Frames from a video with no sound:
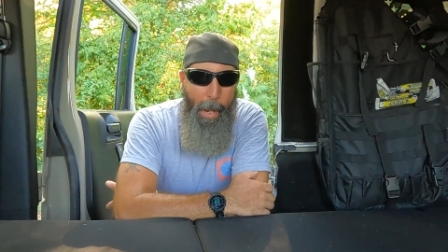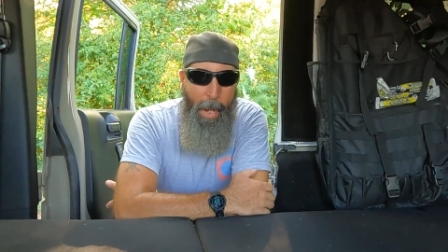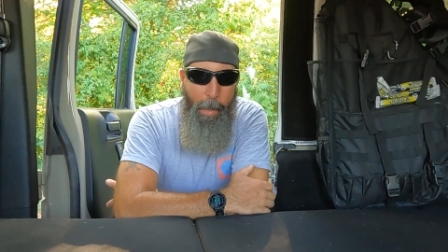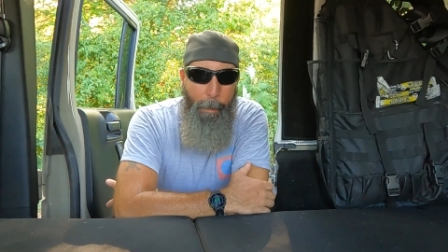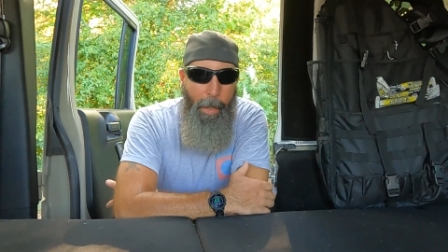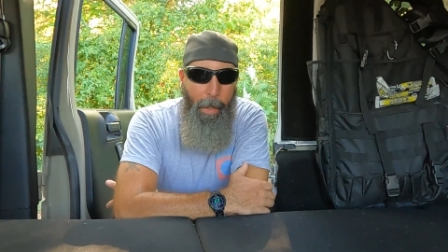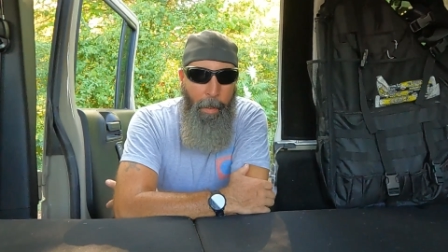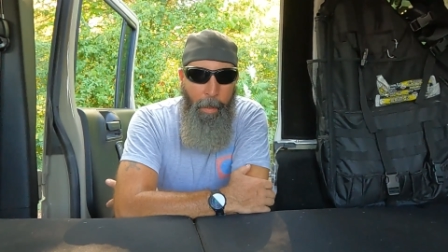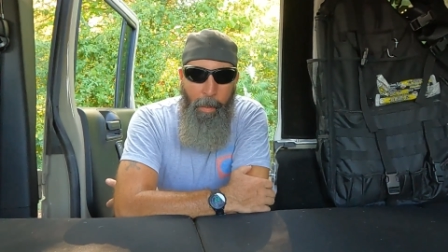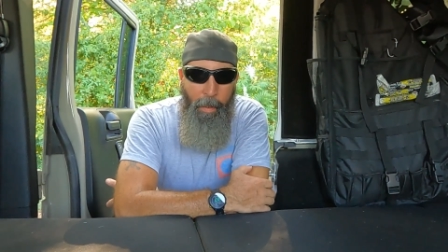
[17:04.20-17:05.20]

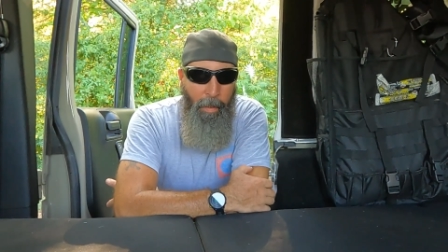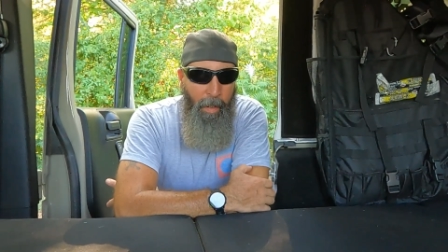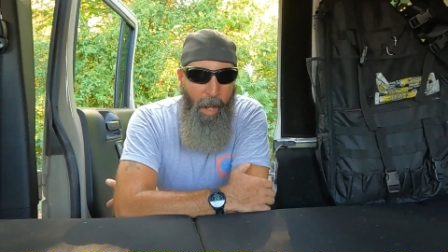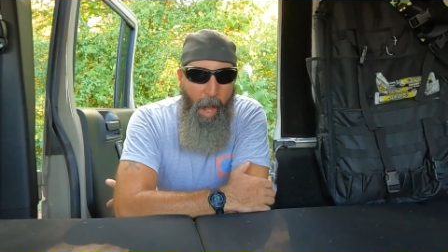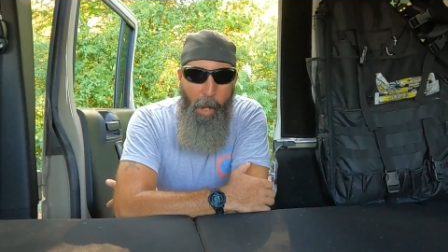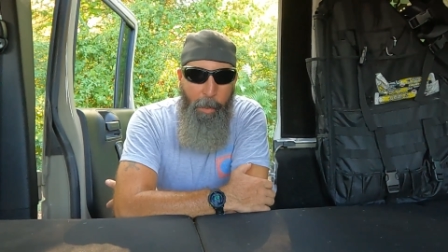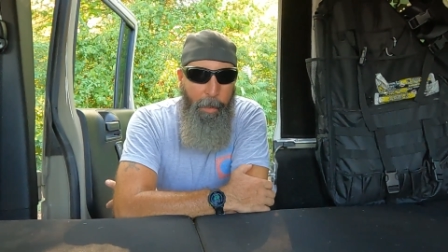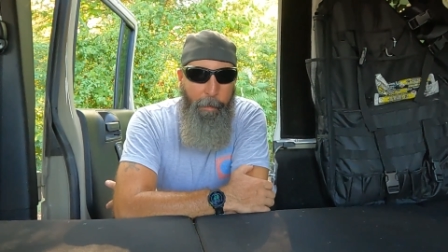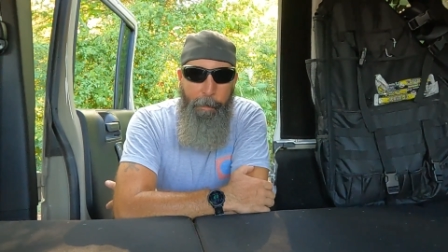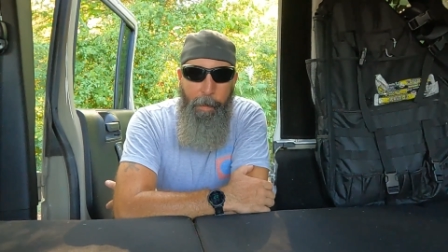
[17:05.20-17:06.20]
maybe
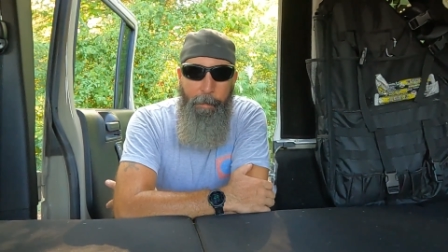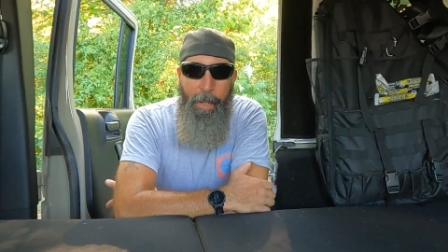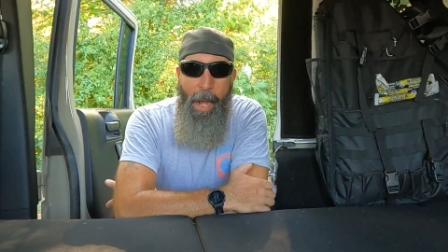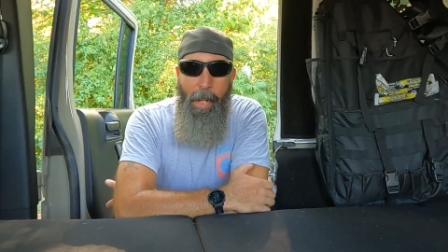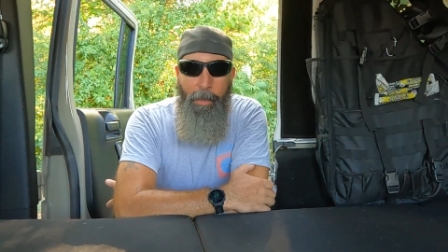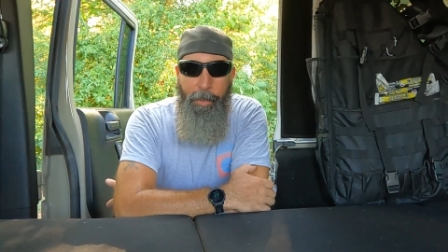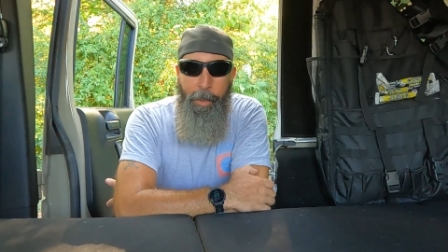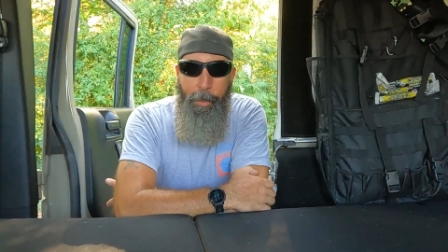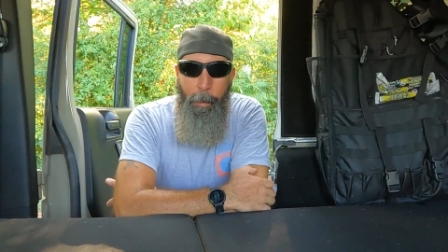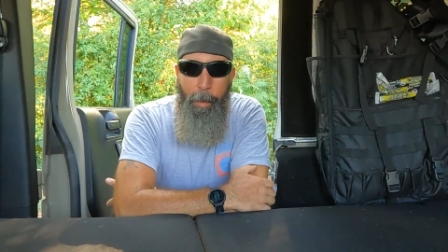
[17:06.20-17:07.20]
$150
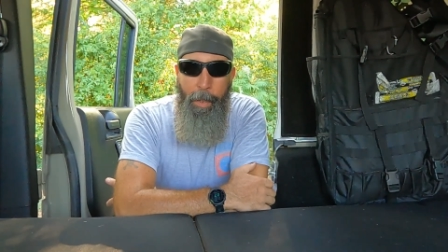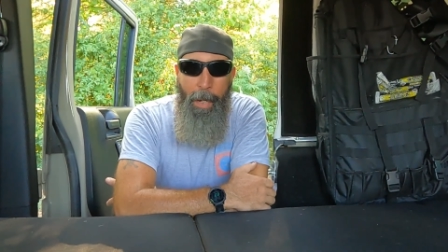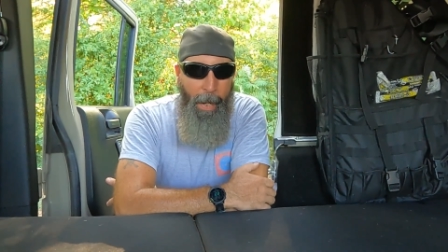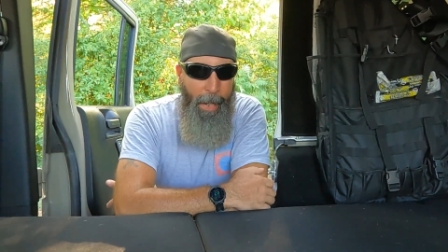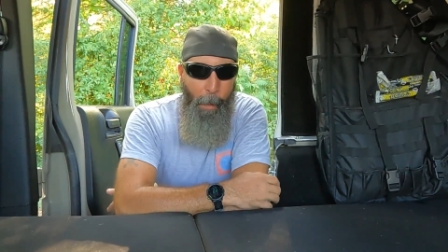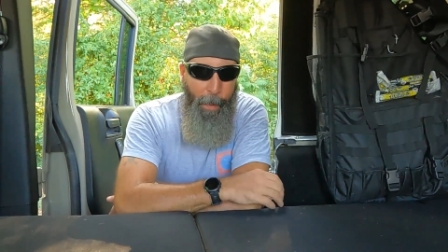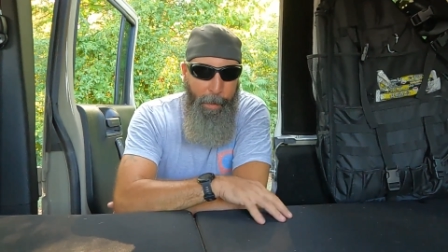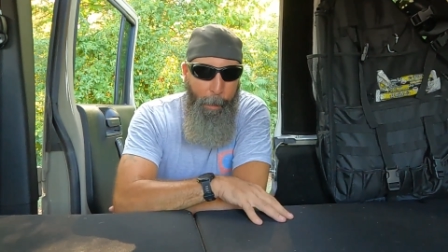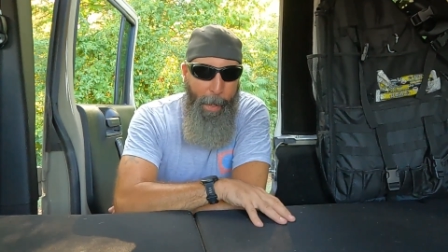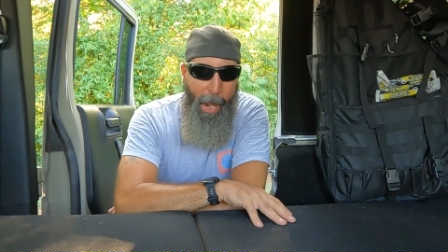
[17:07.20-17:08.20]
into it, not
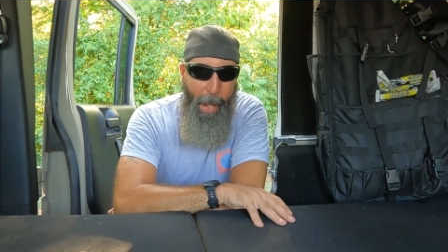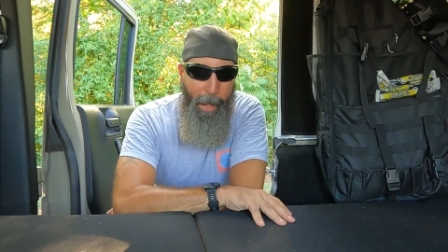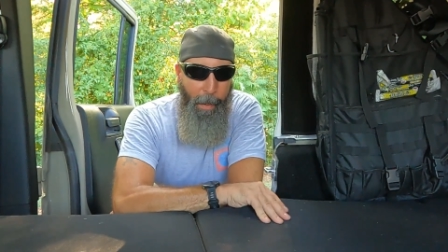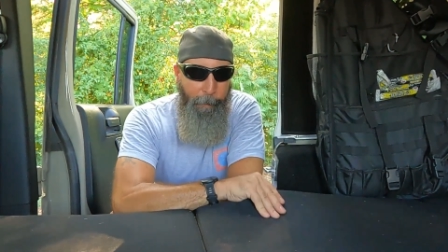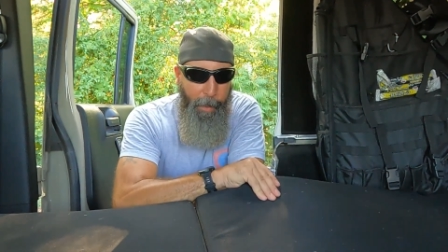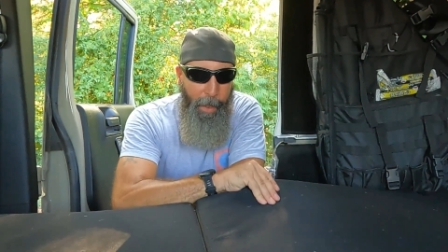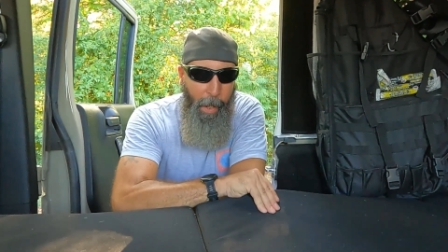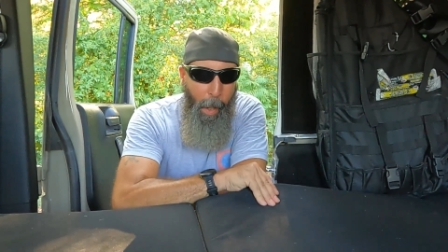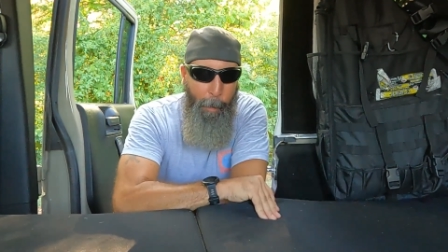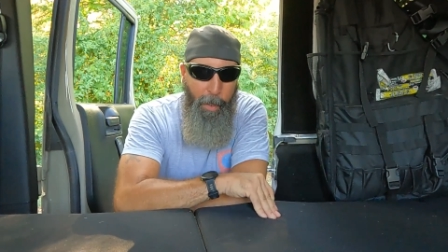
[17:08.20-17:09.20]
counting the pad. I
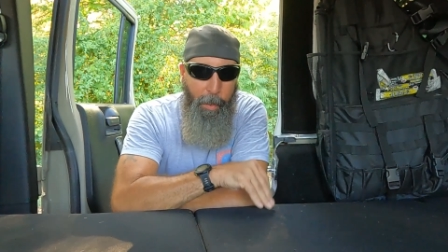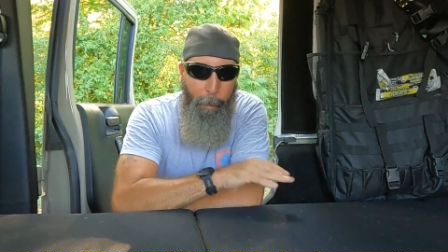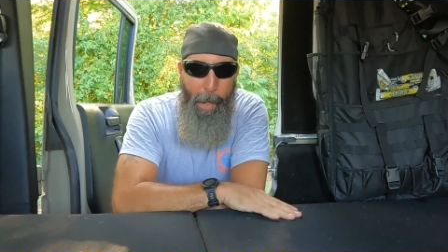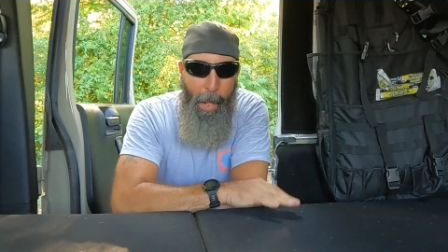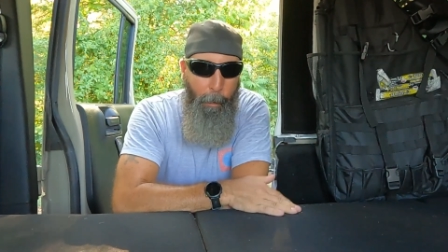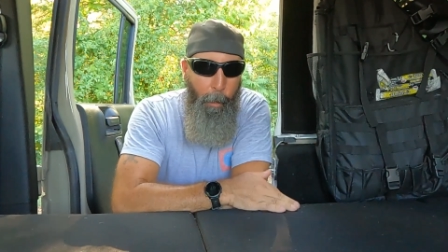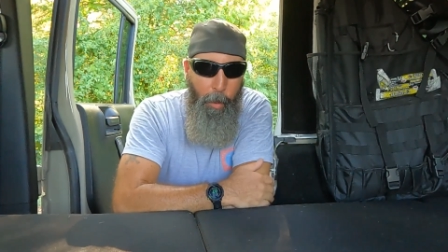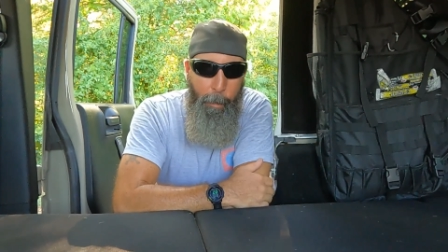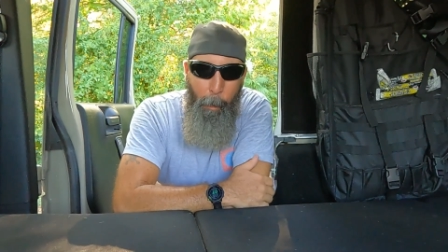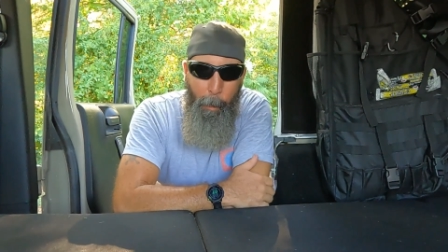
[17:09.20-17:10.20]
forget how much the pad
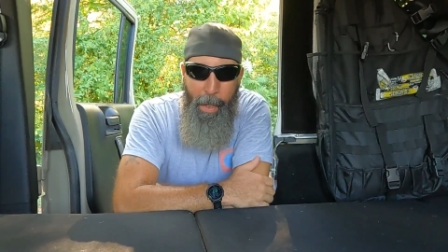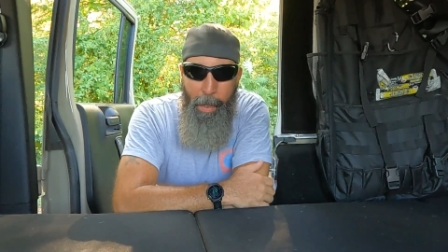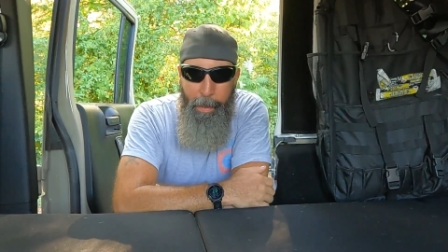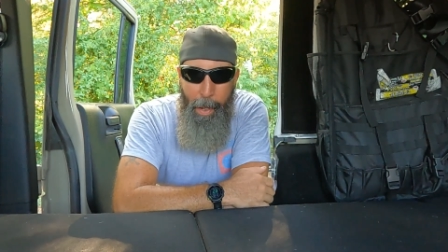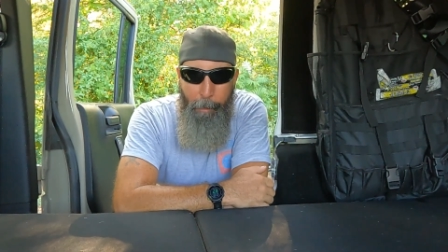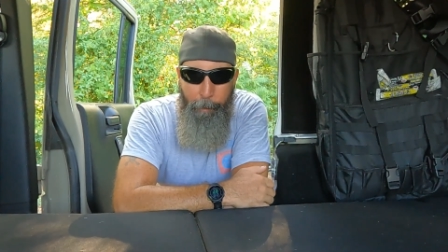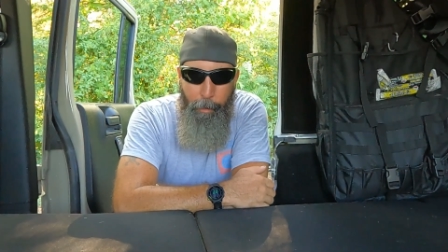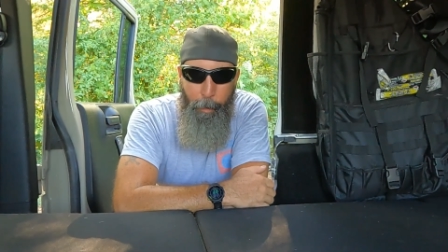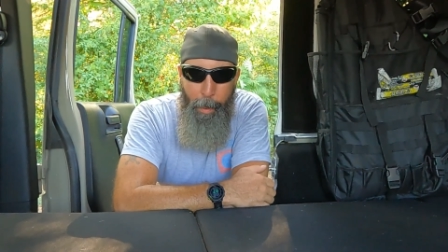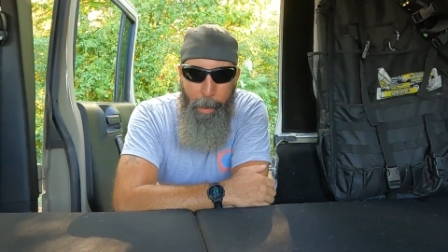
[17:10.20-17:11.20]
was, but we got that
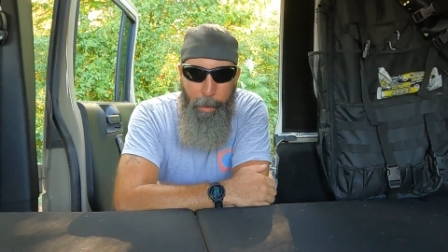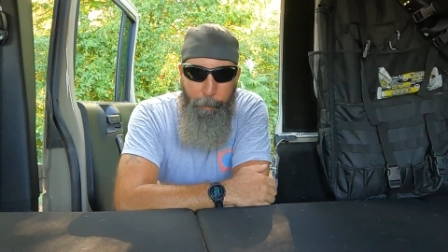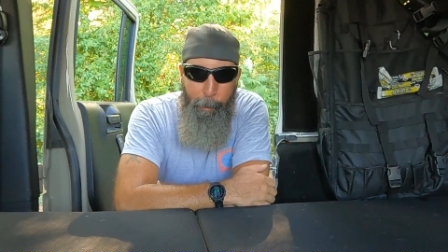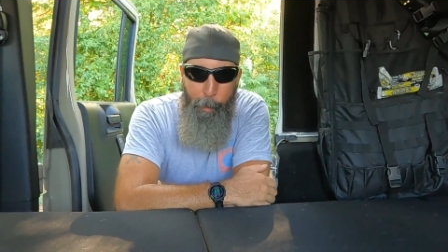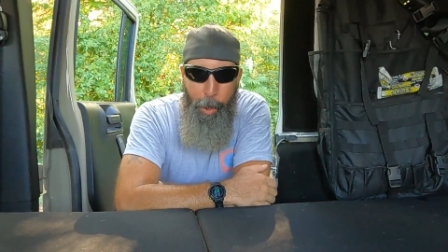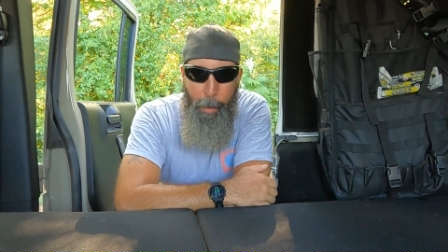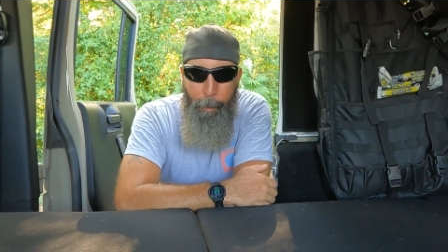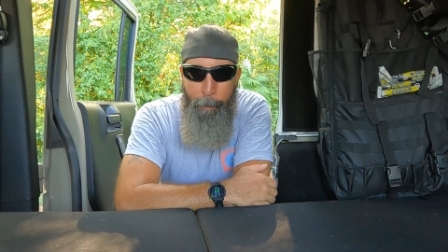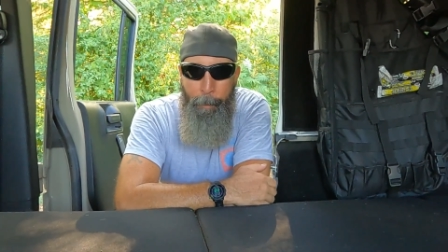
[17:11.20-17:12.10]
directly from Jeep.